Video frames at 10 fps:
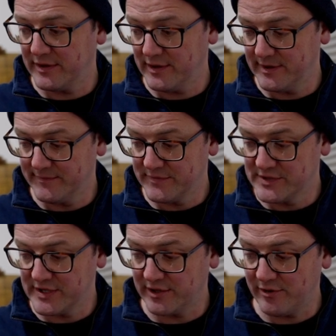the
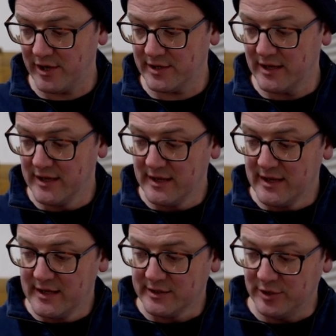chiller out.
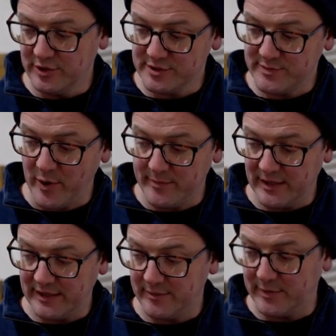Huon's popping a little